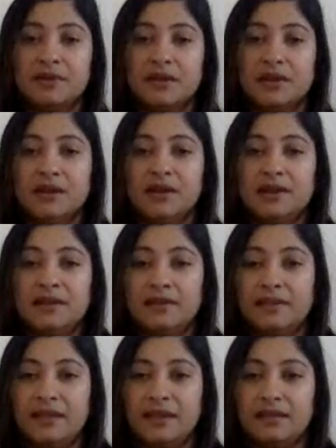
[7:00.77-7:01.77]
Facebook,
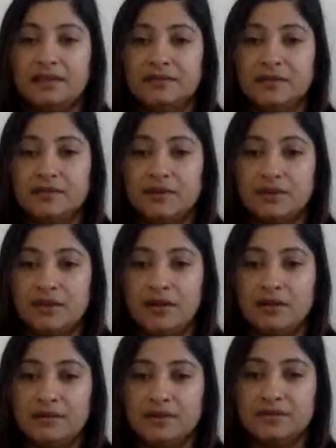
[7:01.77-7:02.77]
then
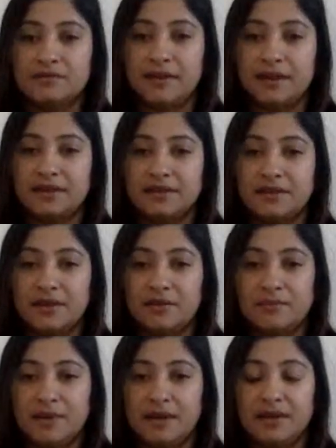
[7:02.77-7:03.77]
you can always
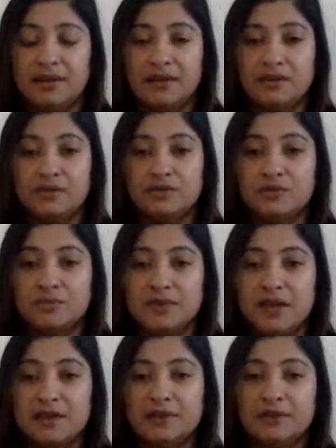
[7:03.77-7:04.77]
find it on my
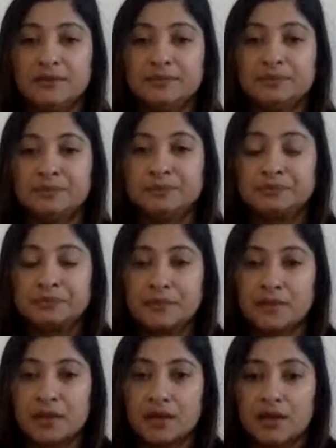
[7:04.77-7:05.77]
YouTube channel.
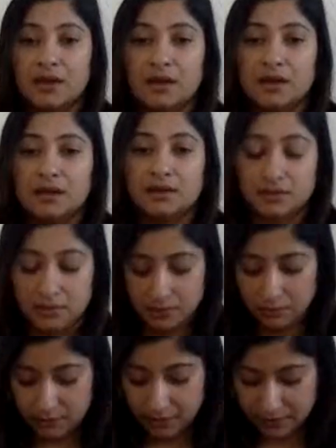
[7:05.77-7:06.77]

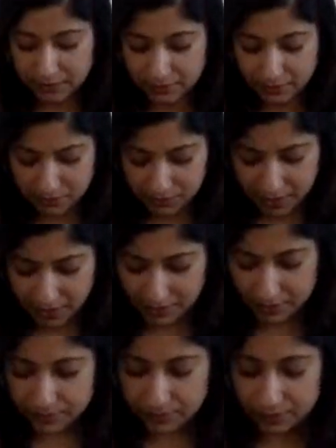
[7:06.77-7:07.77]
So let's
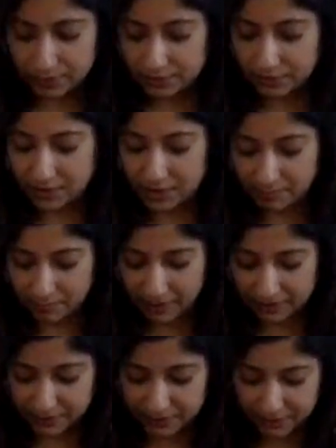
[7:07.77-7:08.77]
just try to do this
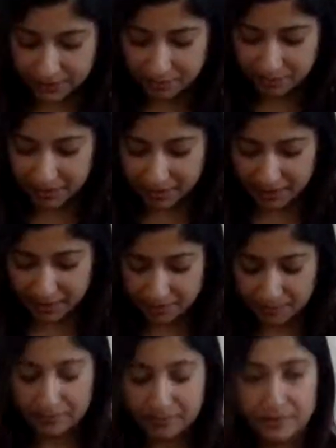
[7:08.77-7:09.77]
Bhastrika
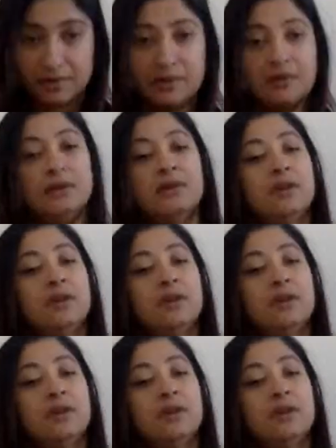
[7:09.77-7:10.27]
Pranayam.